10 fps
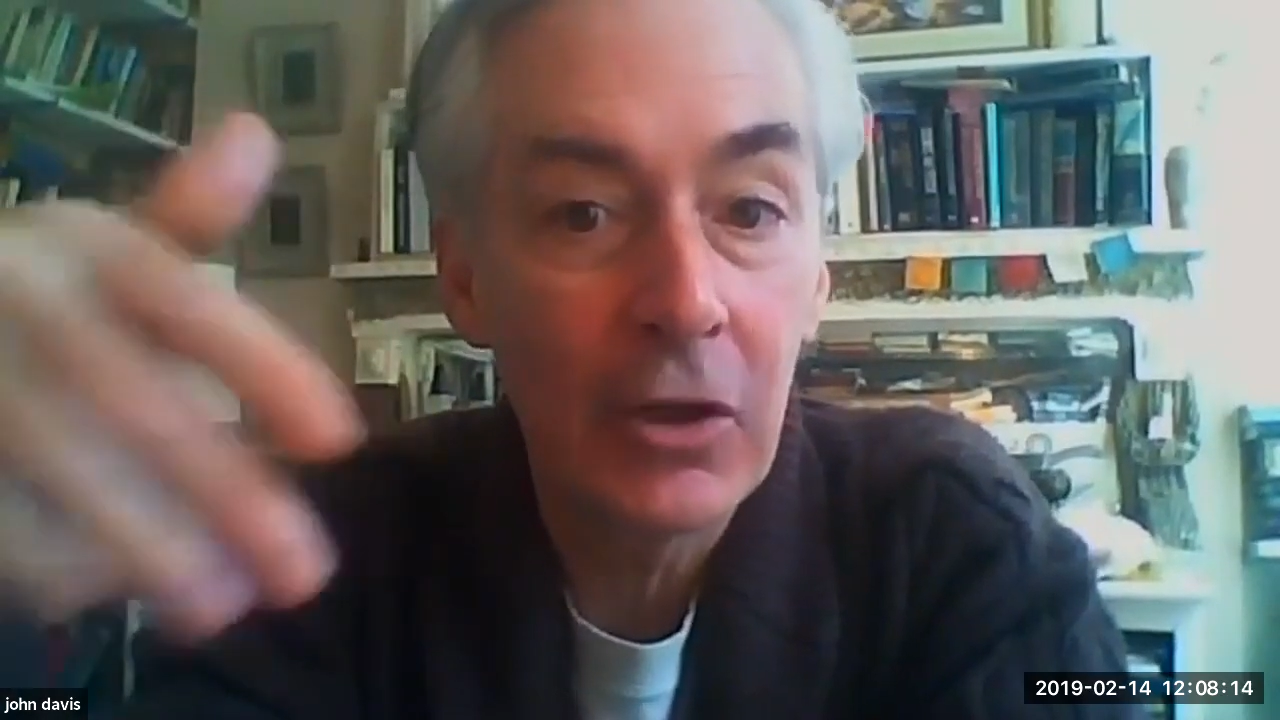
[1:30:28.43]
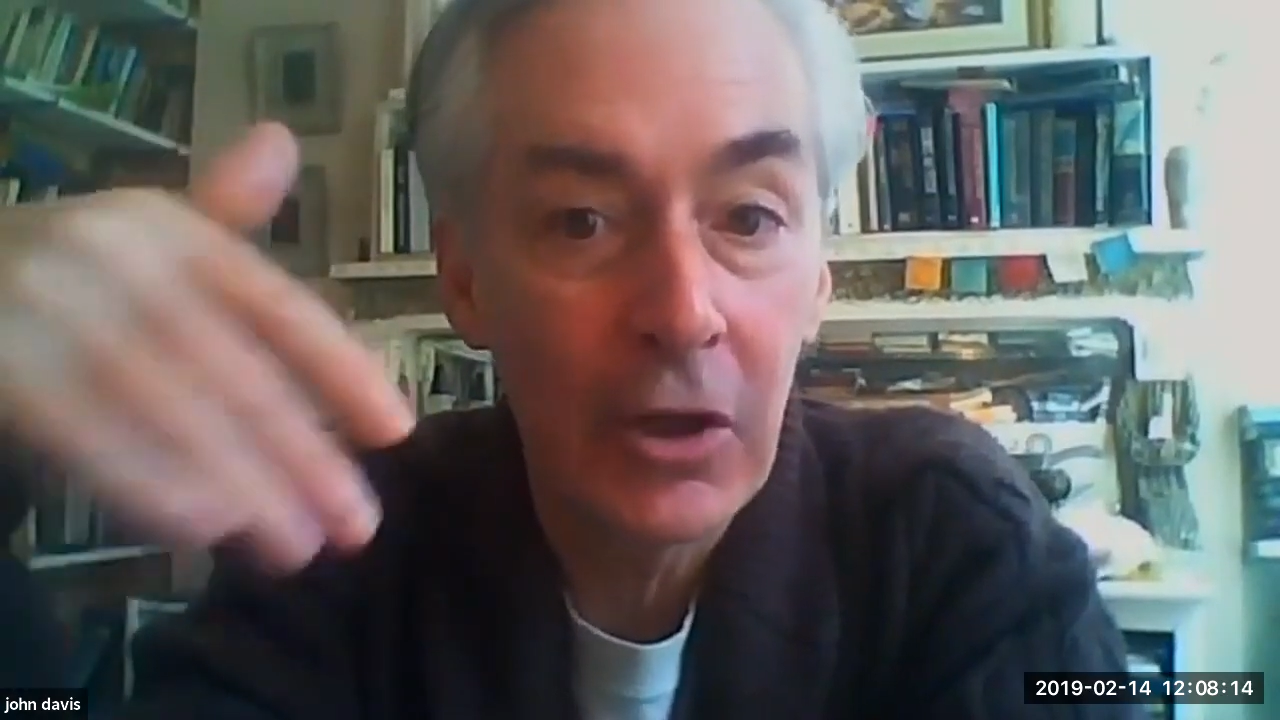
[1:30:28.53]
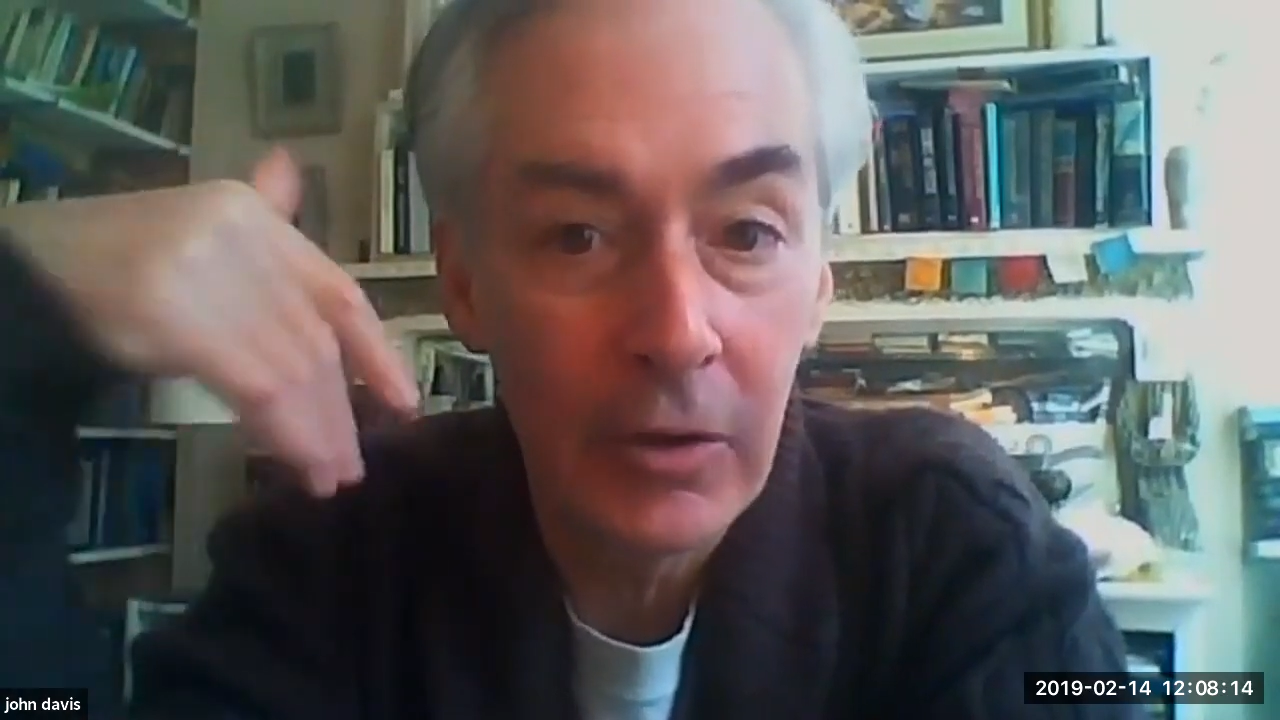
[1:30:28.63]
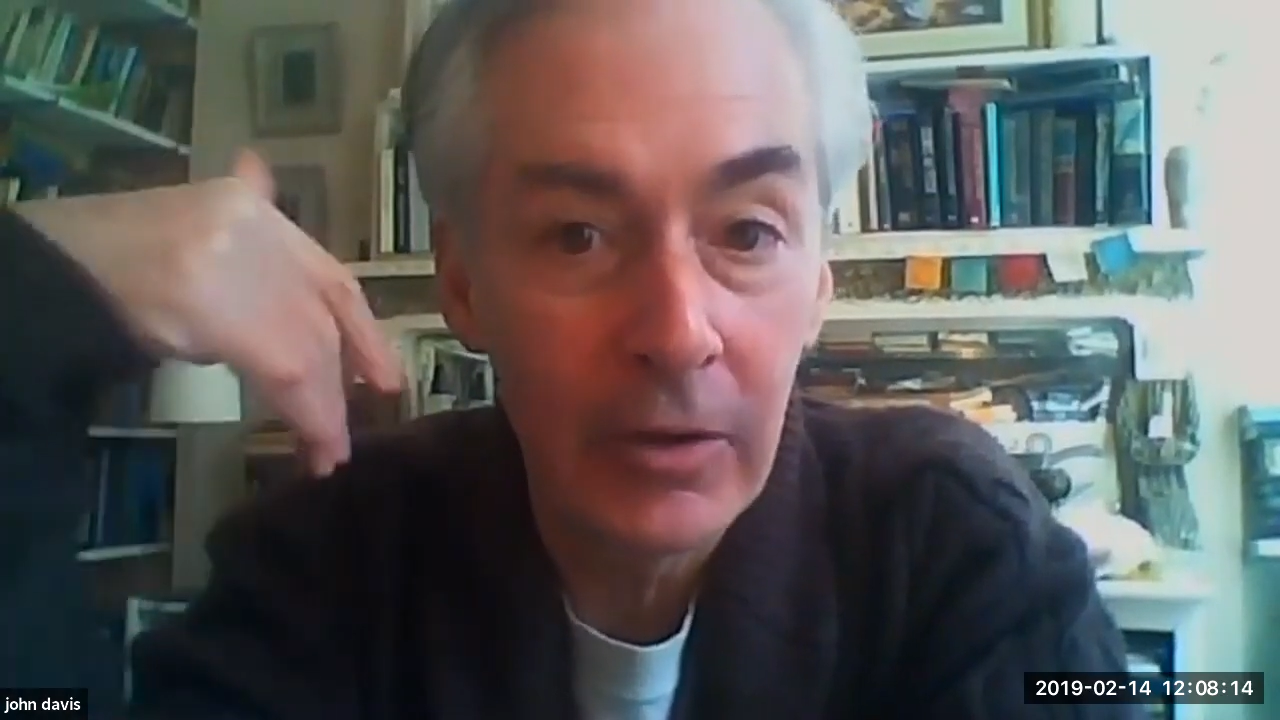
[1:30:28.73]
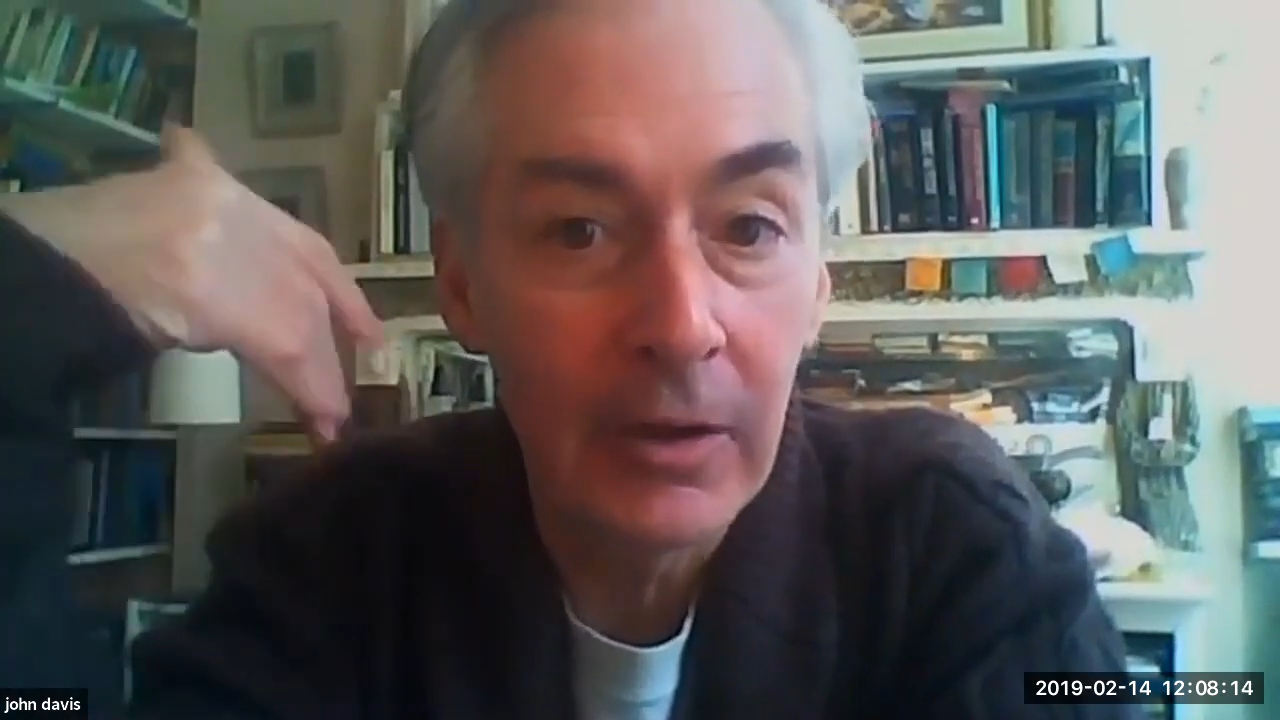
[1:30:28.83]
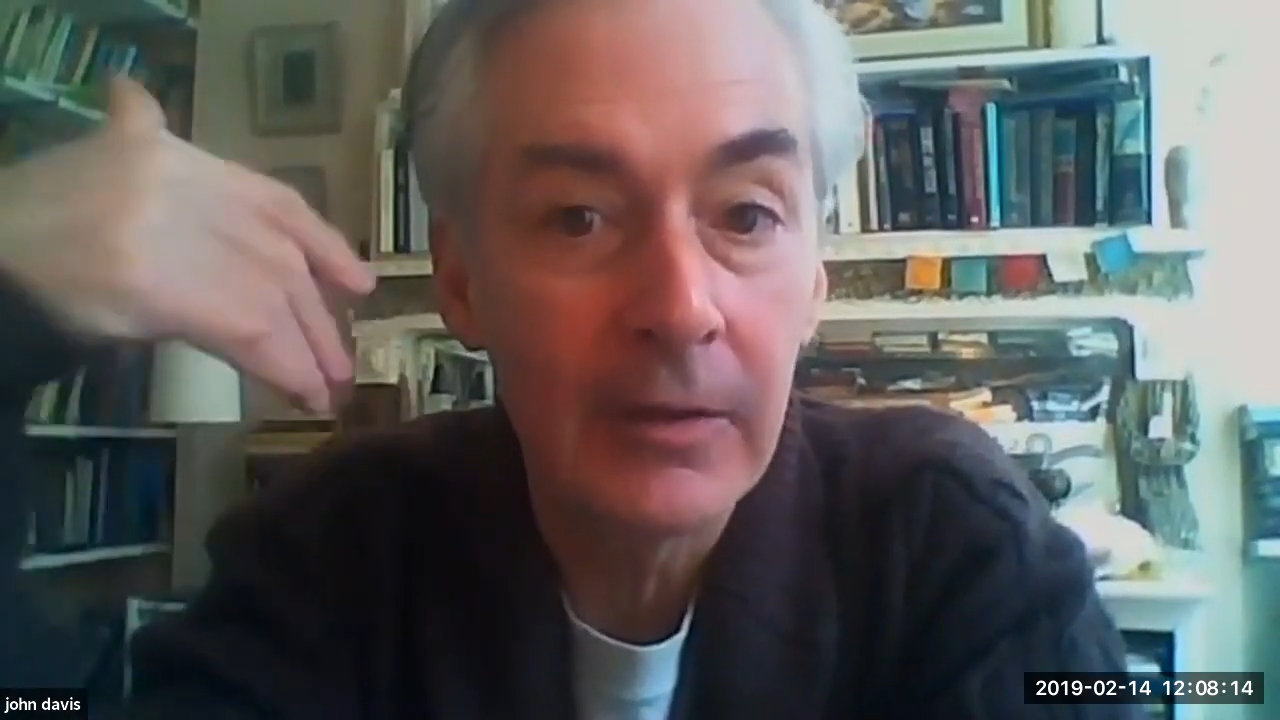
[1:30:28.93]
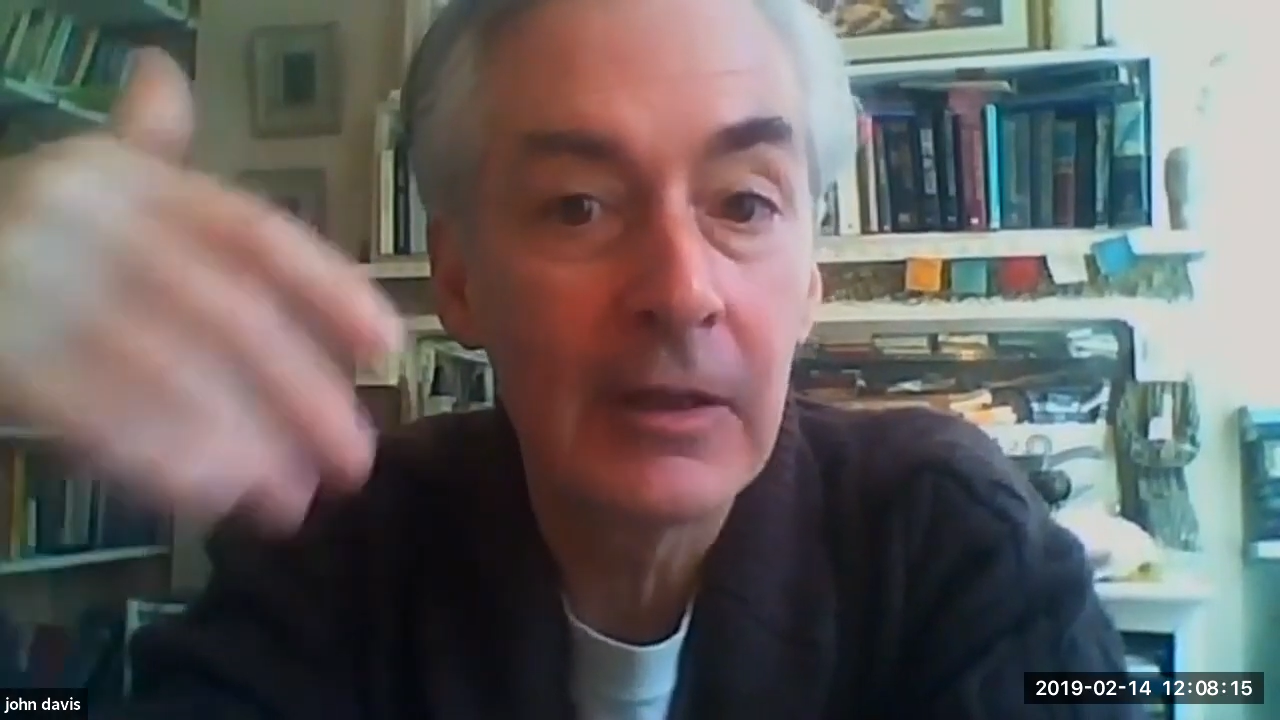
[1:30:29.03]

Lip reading: current